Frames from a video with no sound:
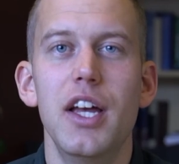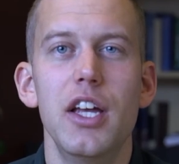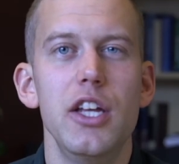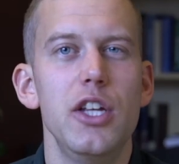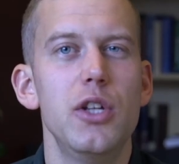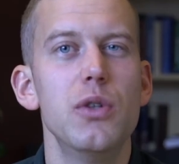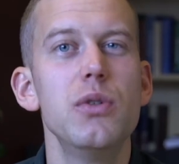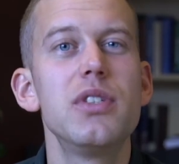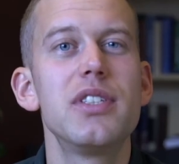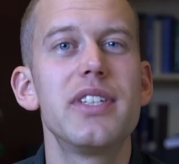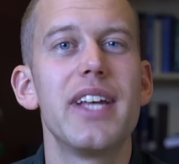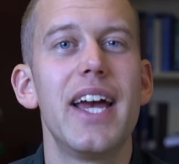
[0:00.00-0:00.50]

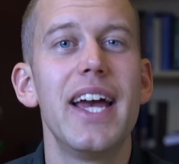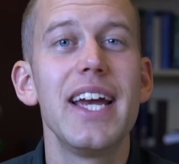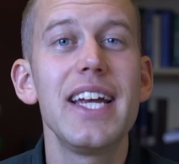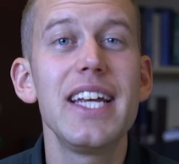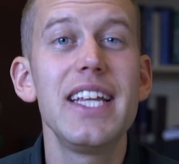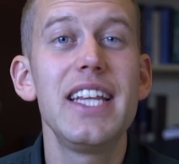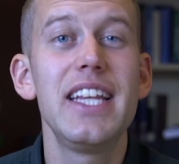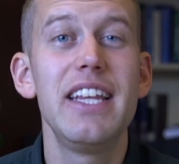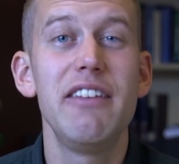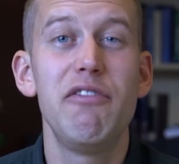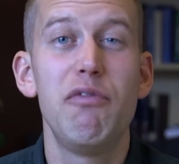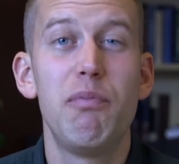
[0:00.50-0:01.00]
Use
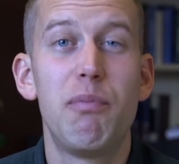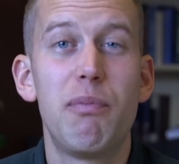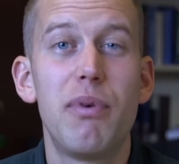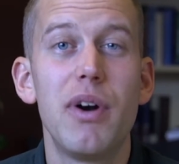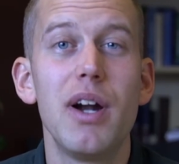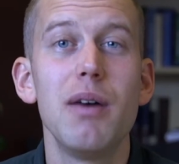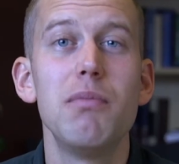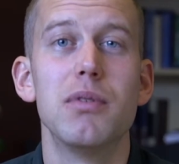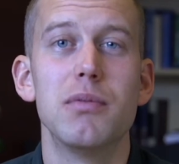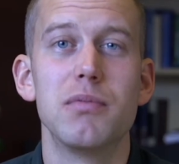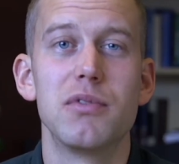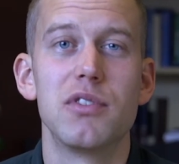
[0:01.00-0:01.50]
active
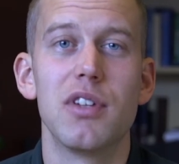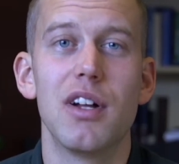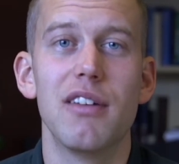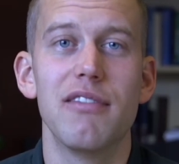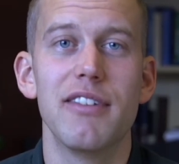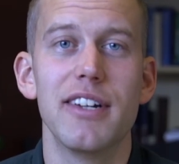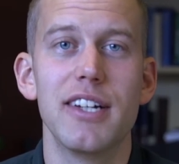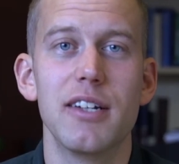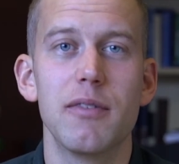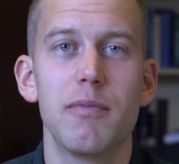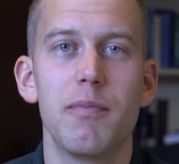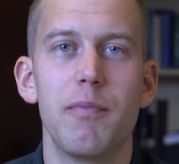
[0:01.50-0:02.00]
problem
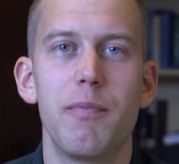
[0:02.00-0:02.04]
solving.